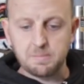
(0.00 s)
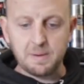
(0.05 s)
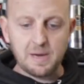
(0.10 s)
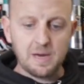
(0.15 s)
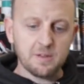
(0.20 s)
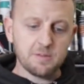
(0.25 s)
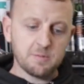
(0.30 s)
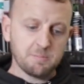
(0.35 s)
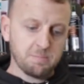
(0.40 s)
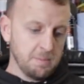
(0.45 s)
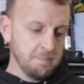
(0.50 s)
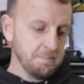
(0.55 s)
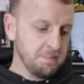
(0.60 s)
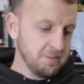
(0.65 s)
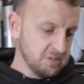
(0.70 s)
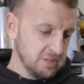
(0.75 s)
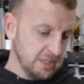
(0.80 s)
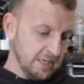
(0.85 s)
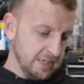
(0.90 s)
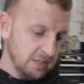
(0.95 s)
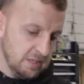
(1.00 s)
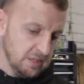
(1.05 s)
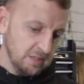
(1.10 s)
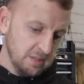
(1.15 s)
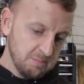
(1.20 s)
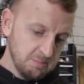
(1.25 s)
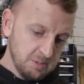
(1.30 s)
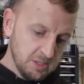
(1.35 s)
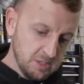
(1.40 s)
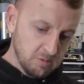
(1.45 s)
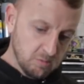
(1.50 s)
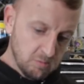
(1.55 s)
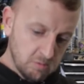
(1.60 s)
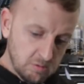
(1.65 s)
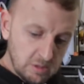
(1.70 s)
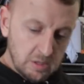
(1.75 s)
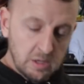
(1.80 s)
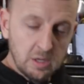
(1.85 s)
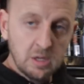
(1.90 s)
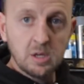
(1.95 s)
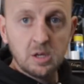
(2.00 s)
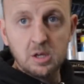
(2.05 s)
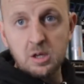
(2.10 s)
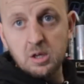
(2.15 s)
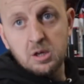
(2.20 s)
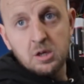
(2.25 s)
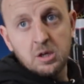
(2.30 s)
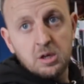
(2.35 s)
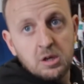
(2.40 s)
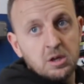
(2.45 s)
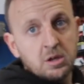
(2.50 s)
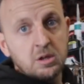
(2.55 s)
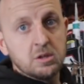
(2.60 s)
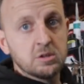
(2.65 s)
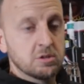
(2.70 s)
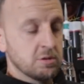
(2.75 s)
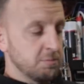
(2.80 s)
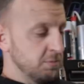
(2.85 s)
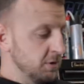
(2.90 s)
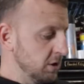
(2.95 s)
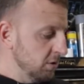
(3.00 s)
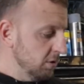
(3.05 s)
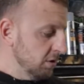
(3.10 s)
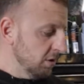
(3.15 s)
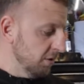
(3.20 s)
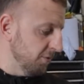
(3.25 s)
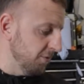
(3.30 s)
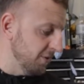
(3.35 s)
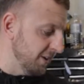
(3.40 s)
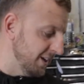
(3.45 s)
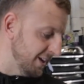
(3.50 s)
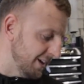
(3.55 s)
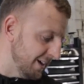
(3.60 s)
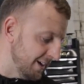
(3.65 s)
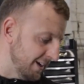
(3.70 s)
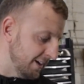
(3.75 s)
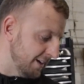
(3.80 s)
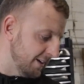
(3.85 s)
about the bumper sagging in the middle. Some of you lovely